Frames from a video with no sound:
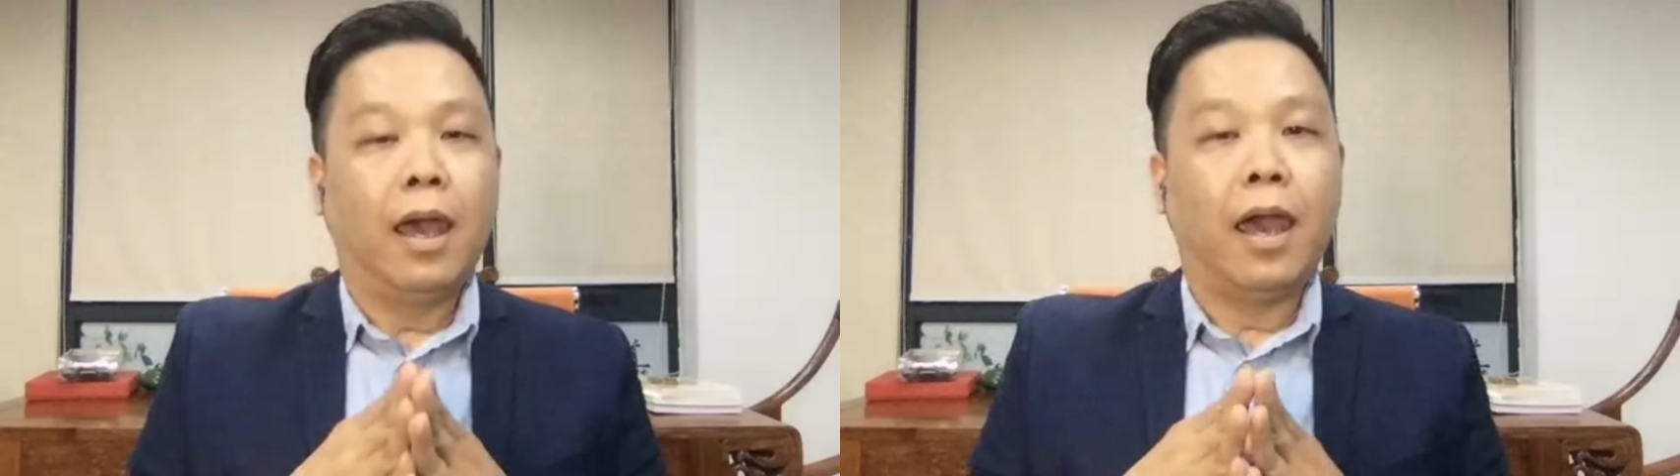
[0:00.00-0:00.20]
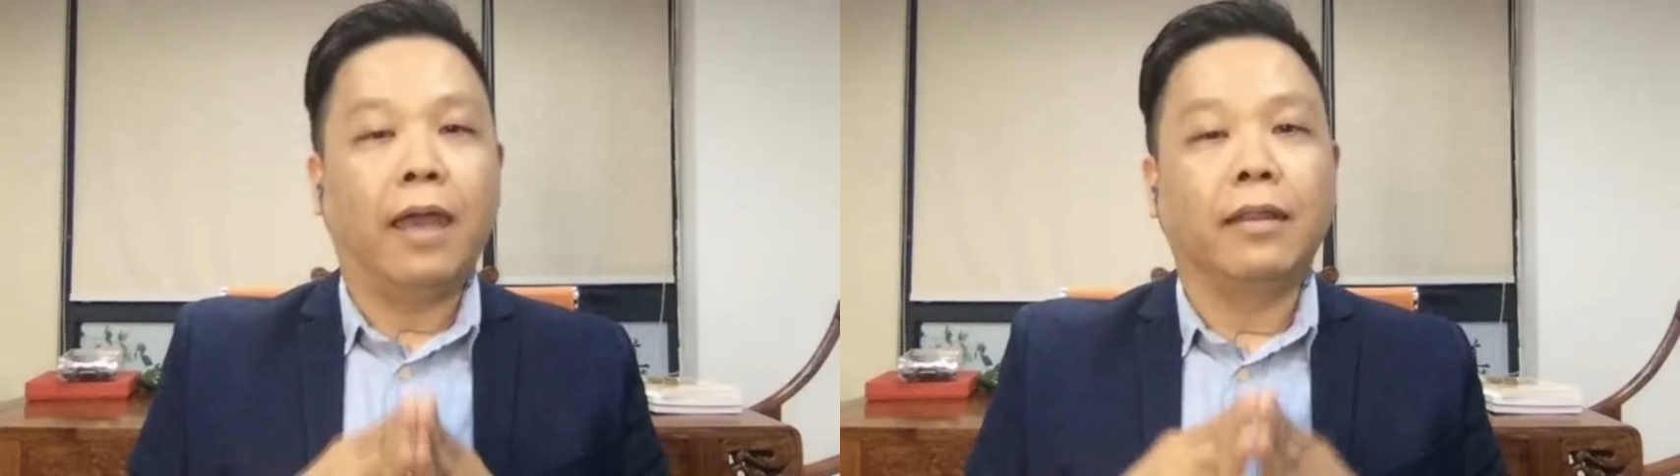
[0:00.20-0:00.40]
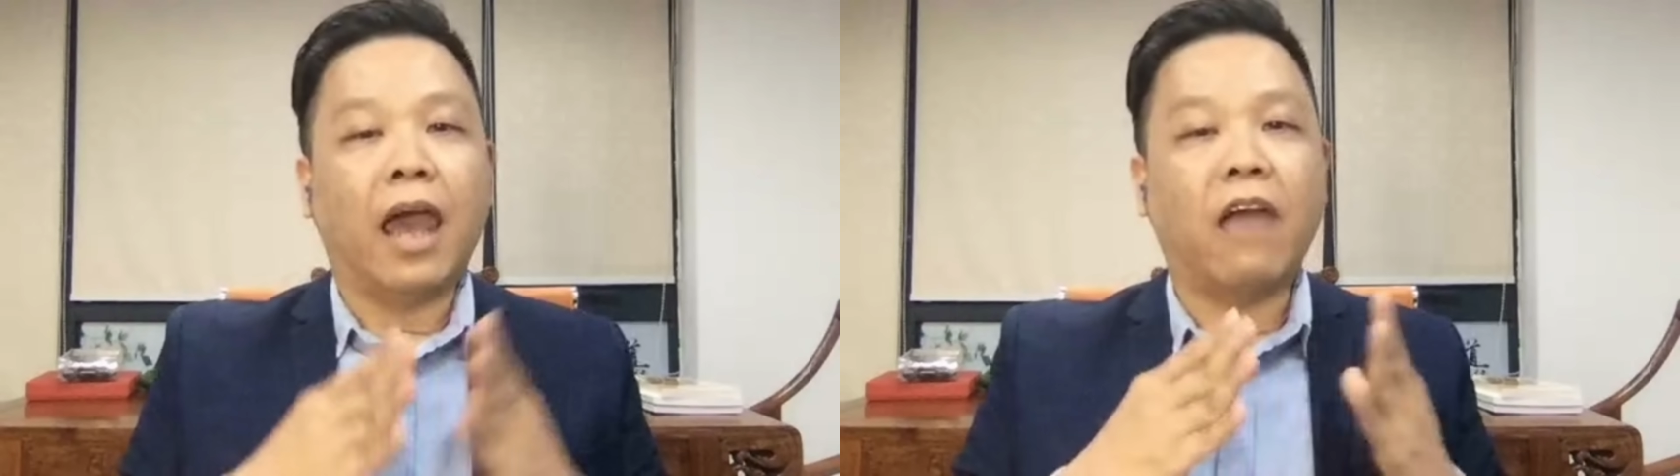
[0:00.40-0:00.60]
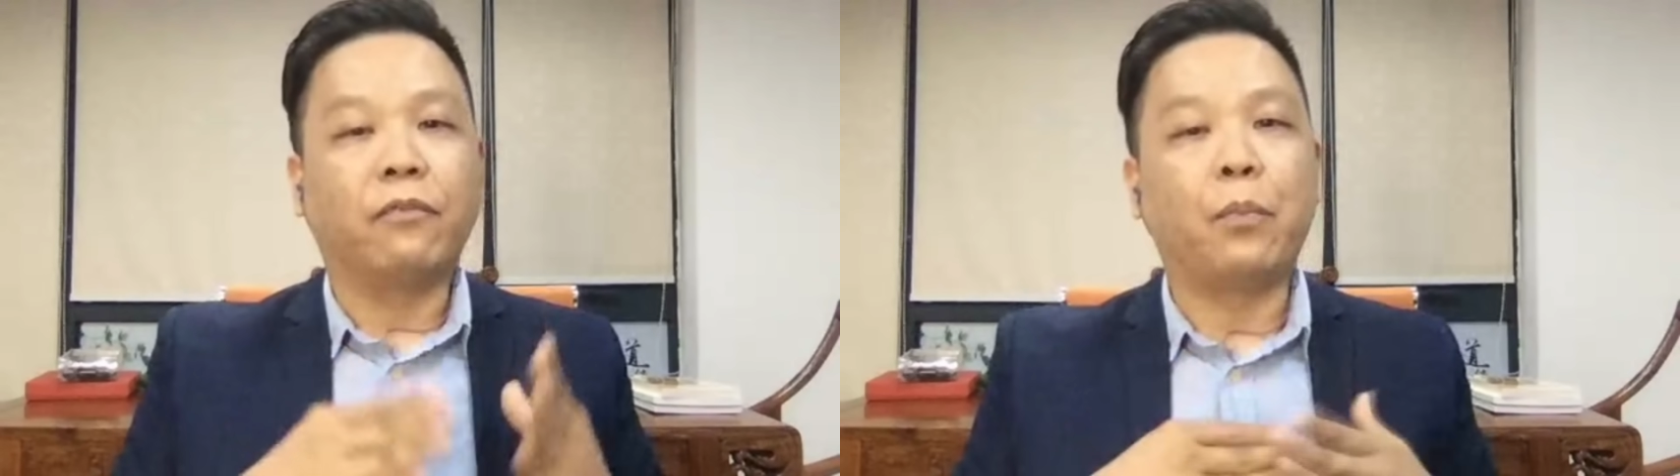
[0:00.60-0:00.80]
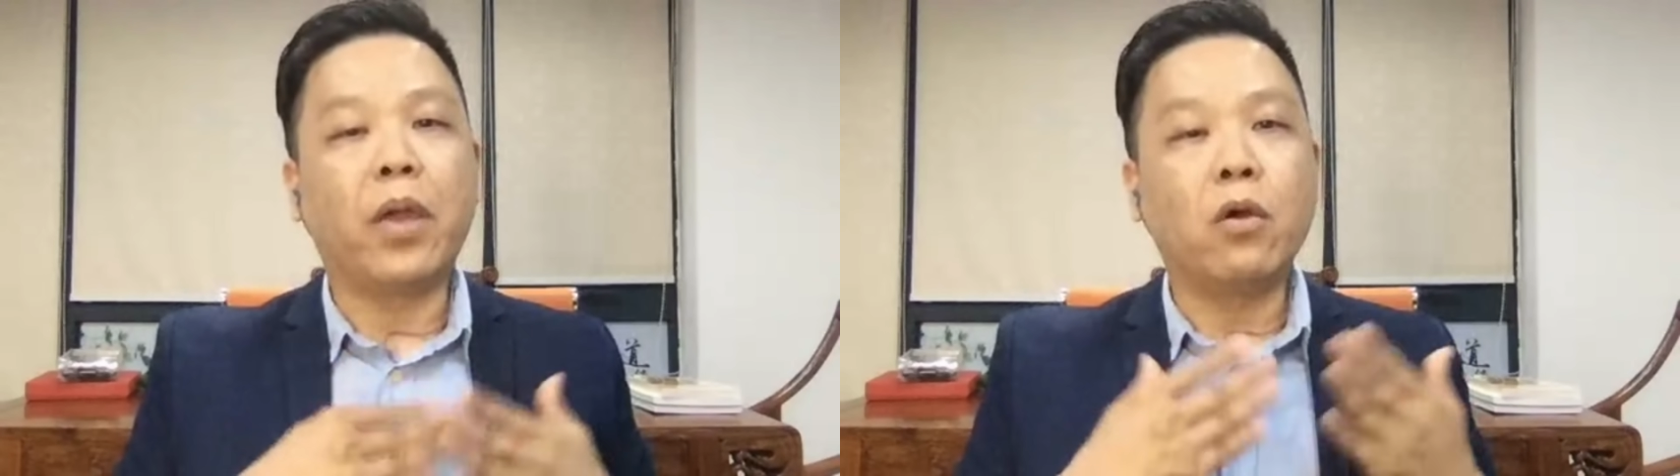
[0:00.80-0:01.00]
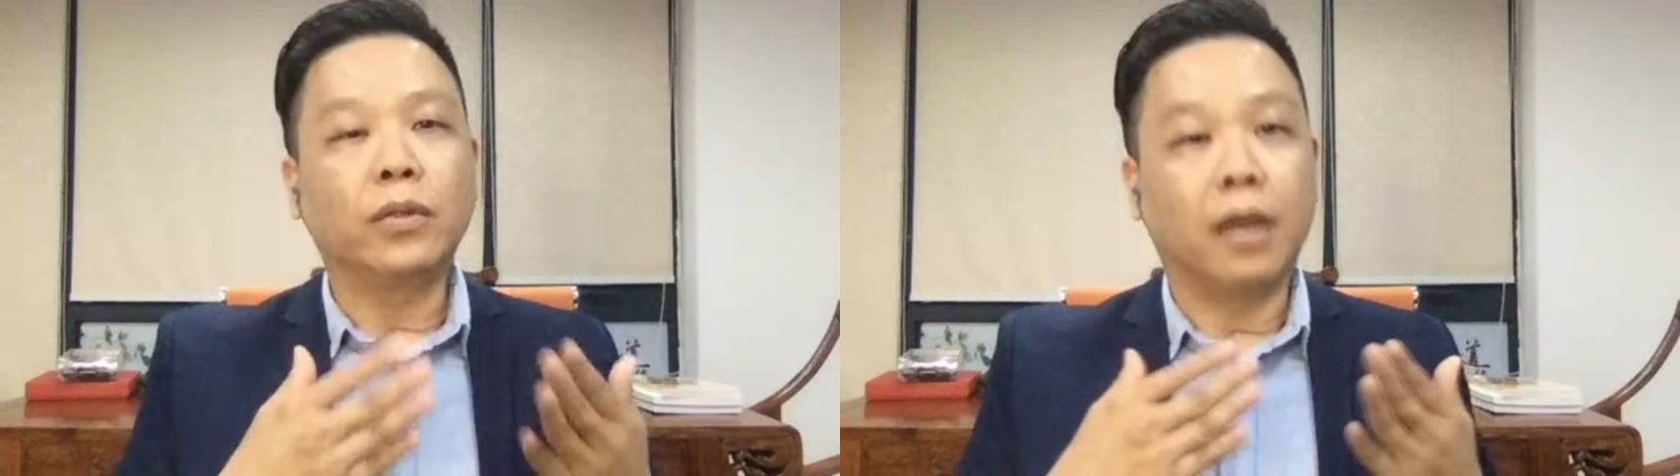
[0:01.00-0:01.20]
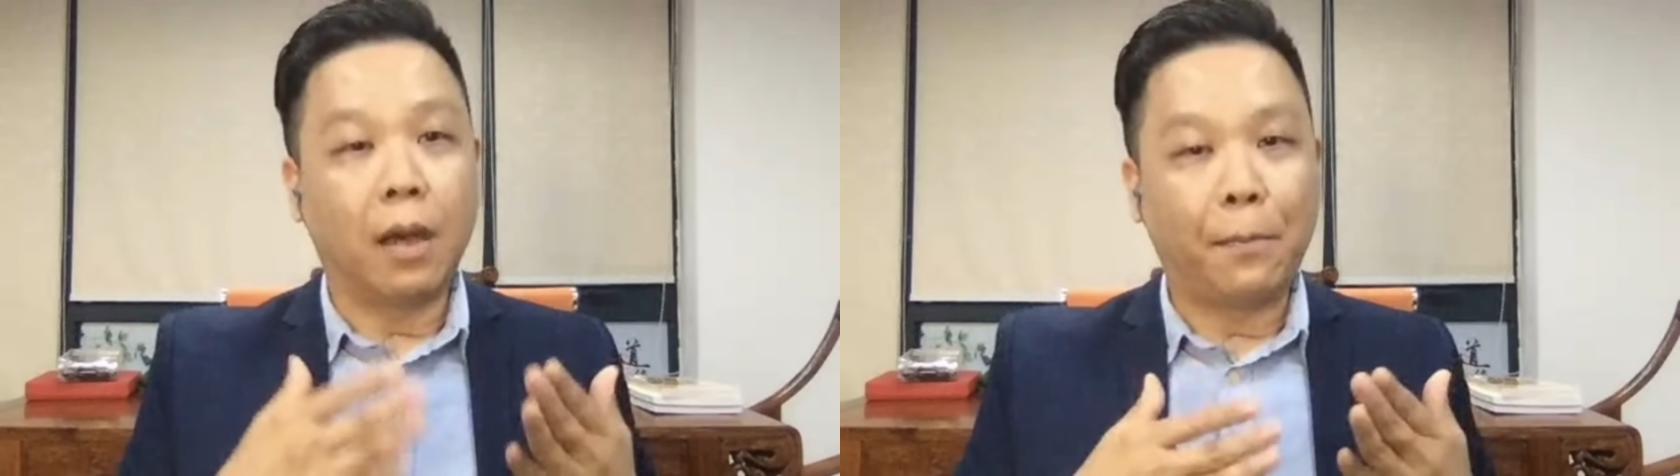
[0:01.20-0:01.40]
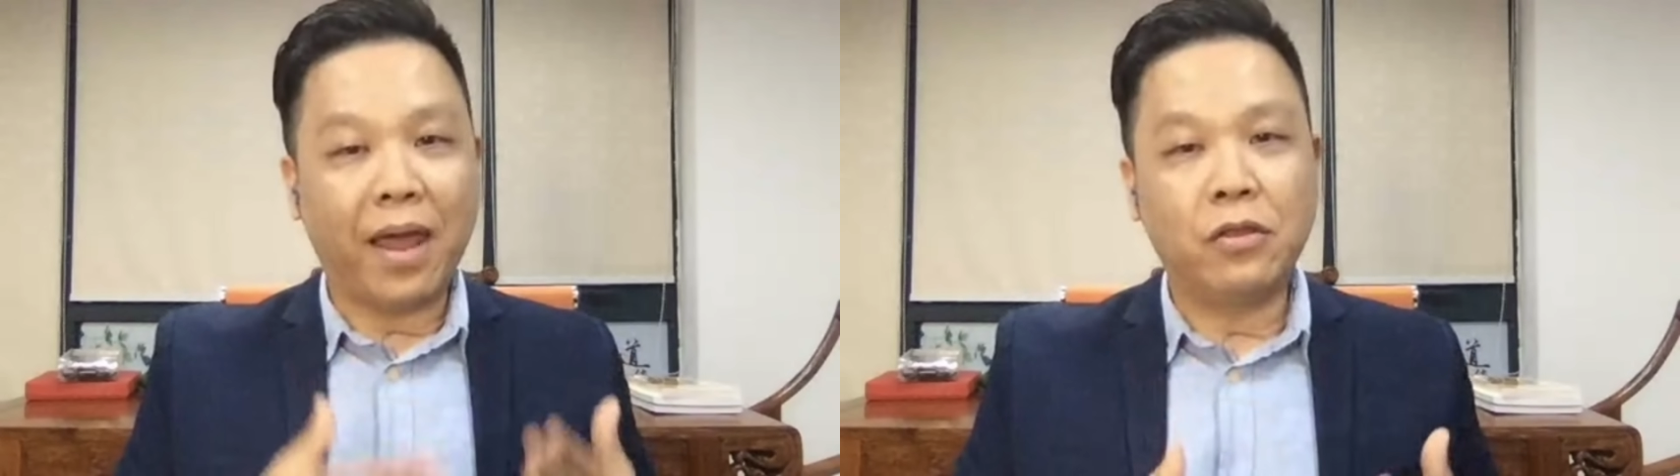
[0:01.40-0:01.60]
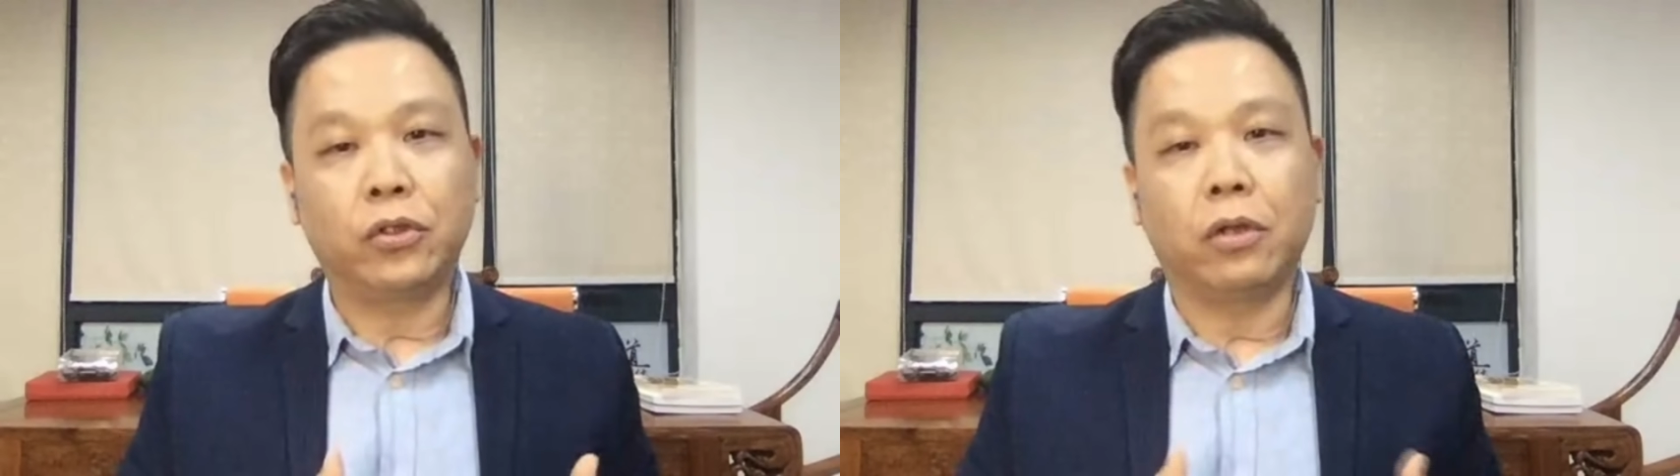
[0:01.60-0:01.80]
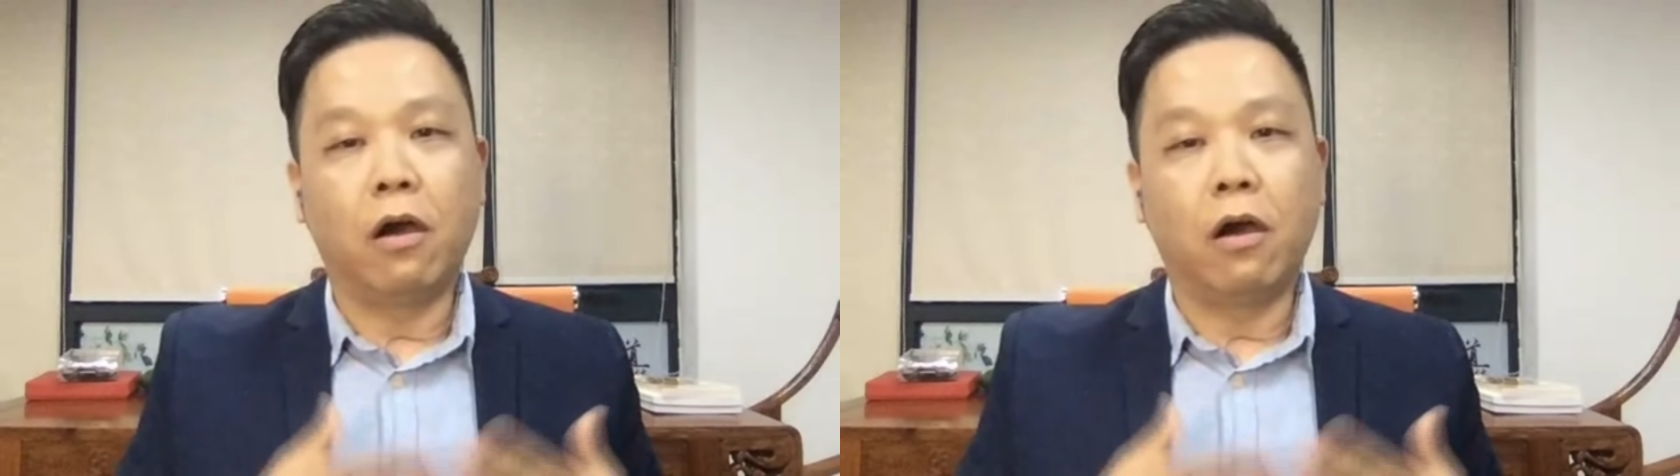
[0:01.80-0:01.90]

and have built a bunch